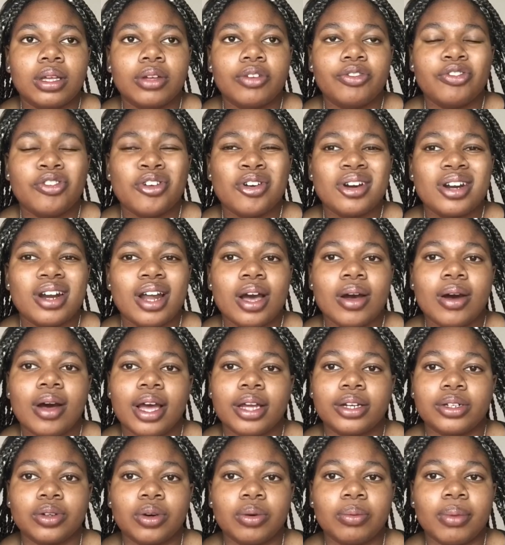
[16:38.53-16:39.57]
for now, I
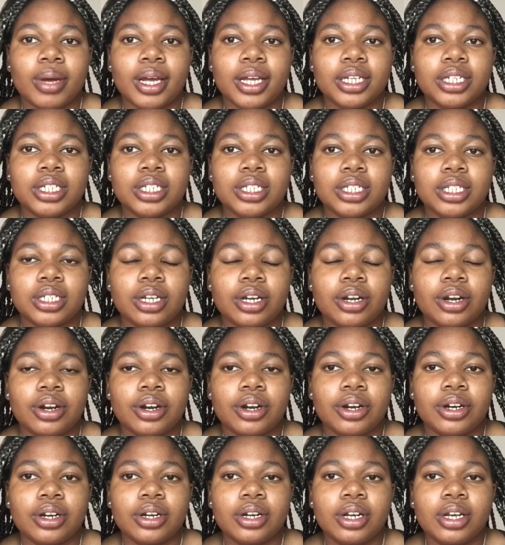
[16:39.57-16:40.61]
don't mind she,
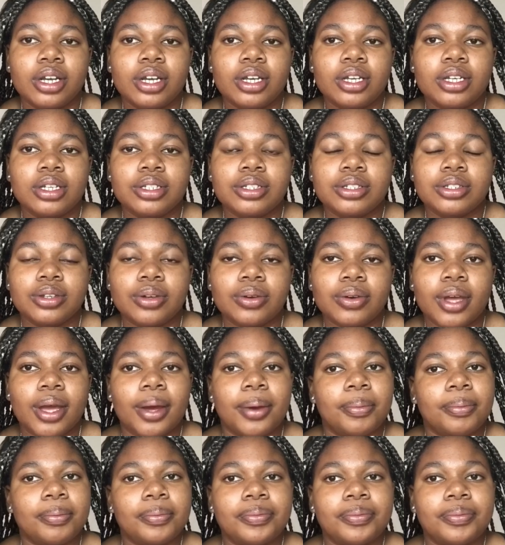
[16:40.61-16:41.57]
her. So yeah.